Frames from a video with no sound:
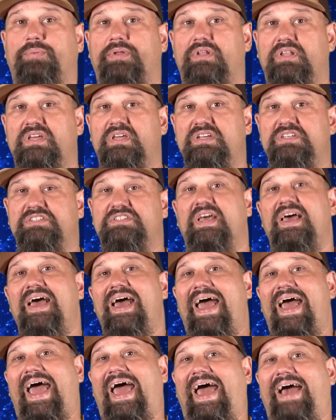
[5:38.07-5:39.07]
police
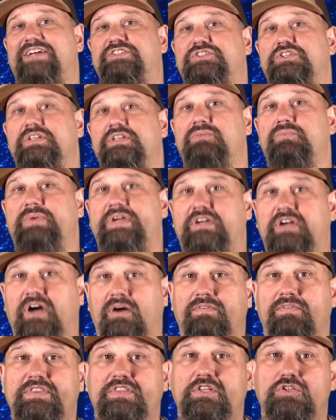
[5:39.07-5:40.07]
actually
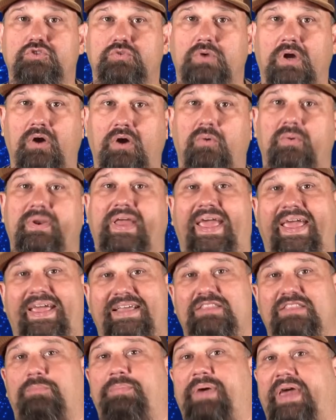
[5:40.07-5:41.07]
recovered the drone
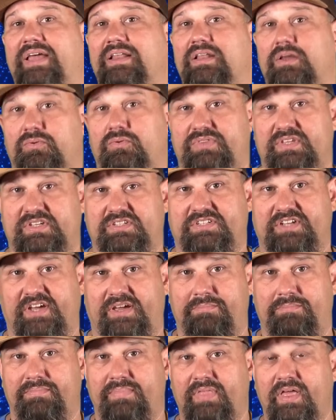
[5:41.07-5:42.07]
and the payload this
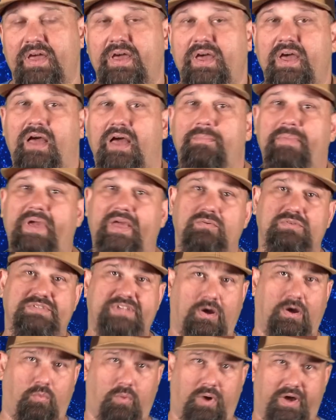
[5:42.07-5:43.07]
time. A man was
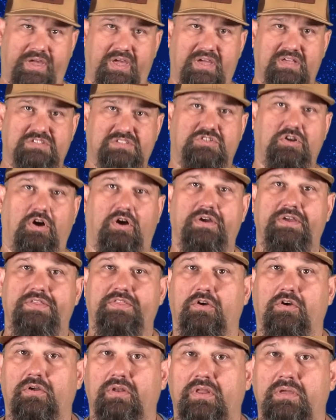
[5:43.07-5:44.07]
out walking his dog in
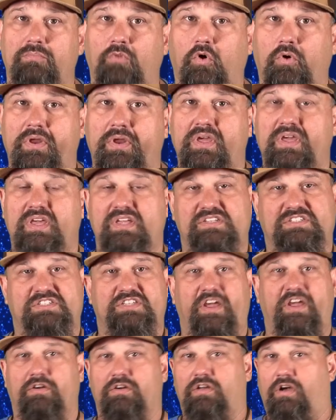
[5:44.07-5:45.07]
the early morning. He
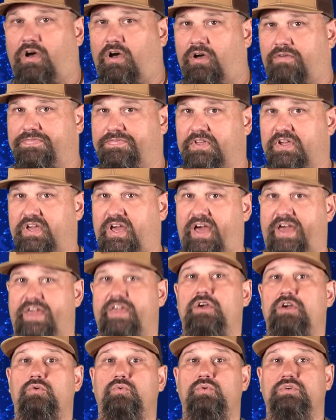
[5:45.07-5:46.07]
scared off the guy
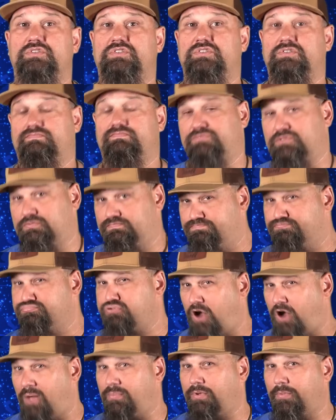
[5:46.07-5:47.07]
who was
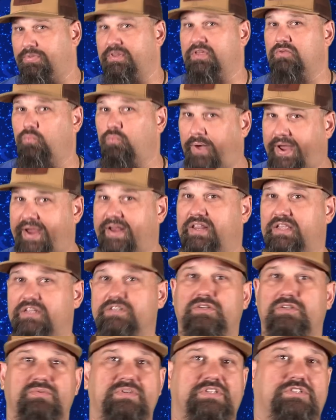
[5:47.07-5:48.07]
probably
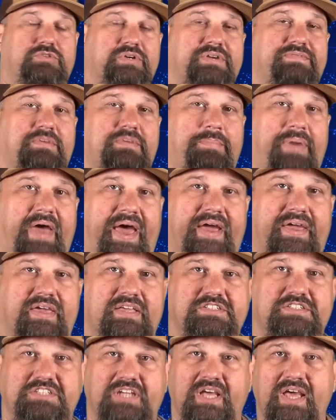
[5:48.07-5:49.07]
waiting to retrieve the
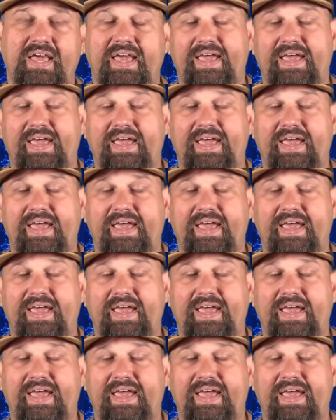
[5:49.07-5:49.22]
package.